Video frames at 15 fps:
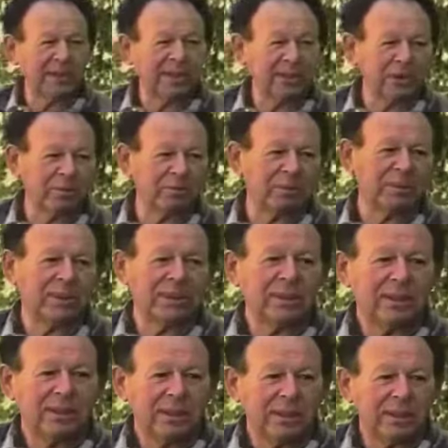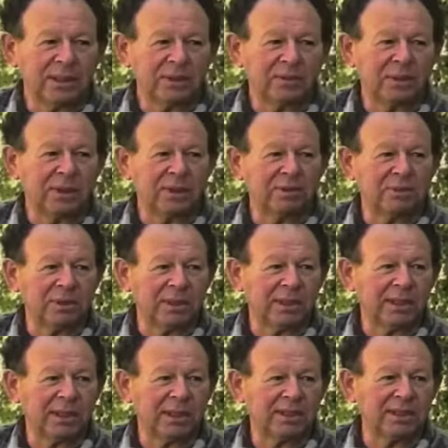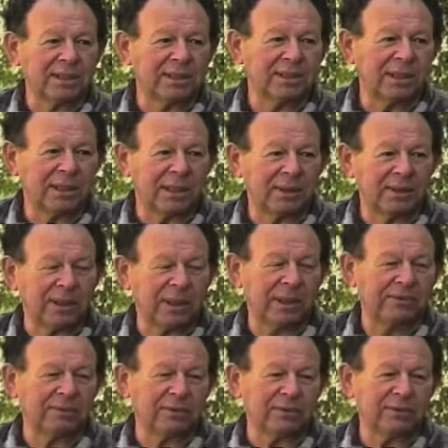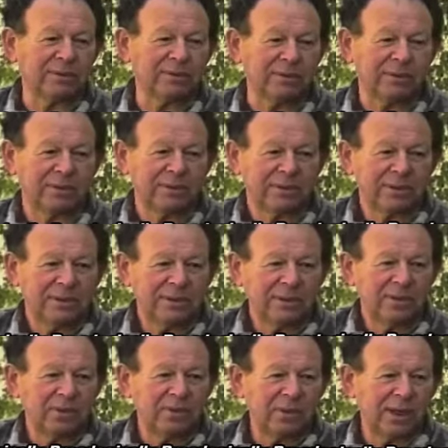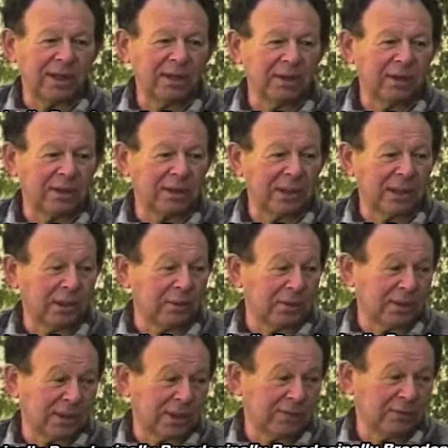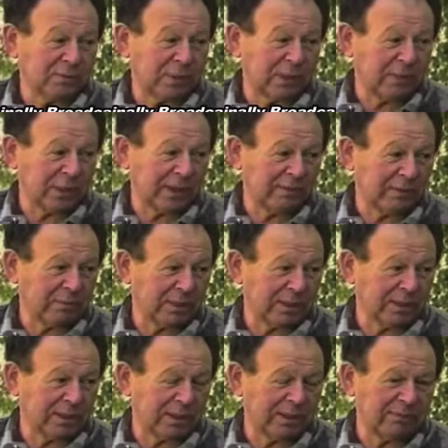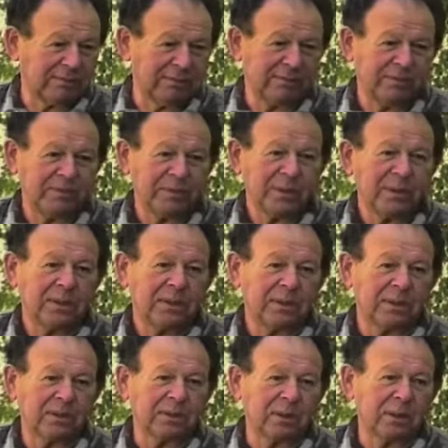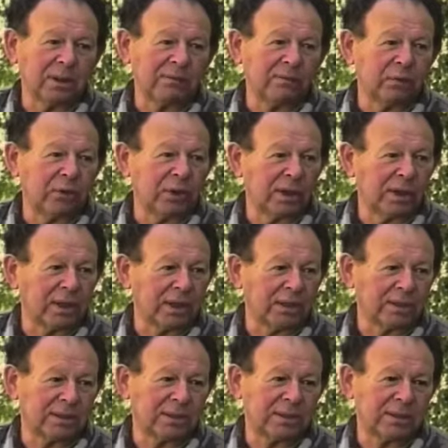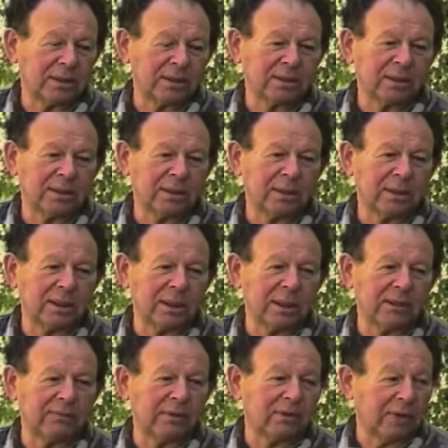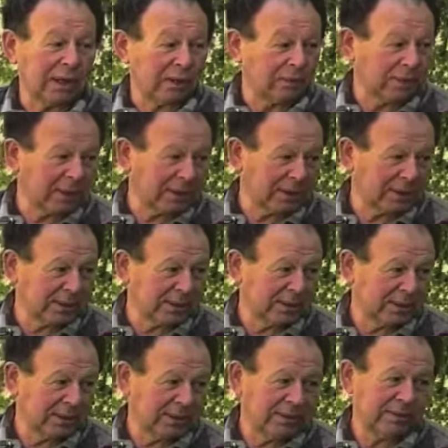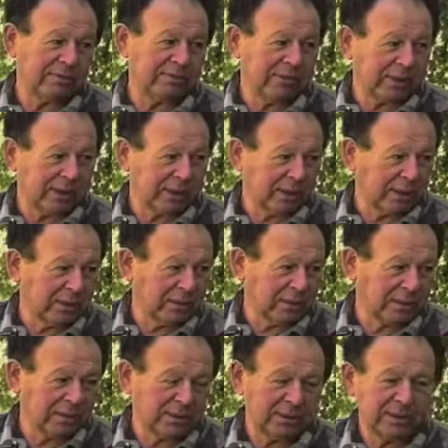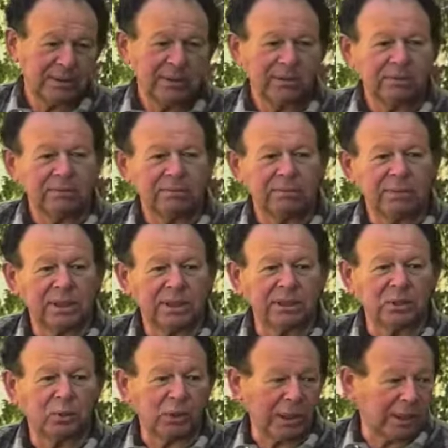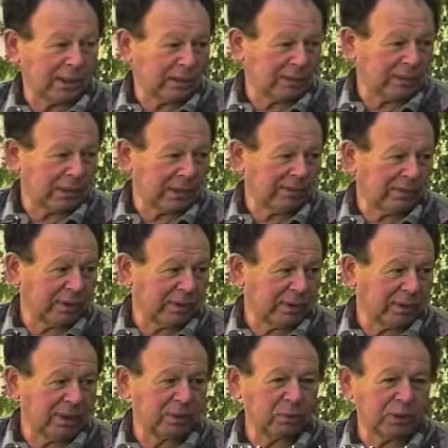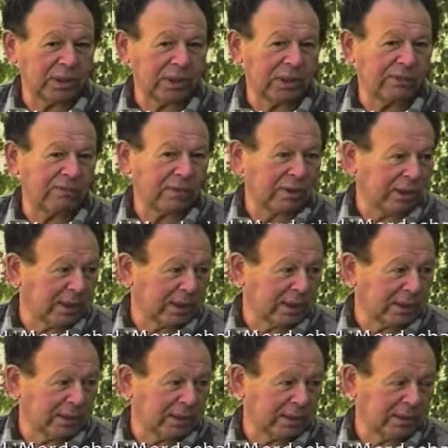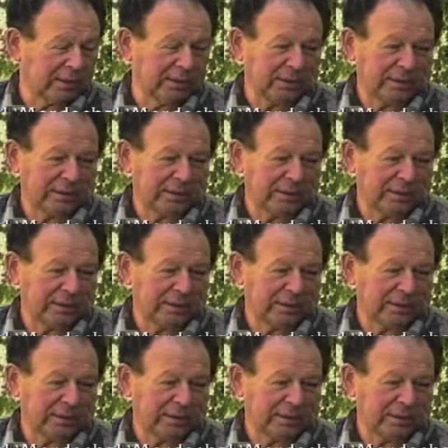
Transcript: I hope this will not be the case. Until now, I have to thank God and ourselves, my wife and myself, that all the 4 kids not only live around us, very close, but willing to live here and working very hard here.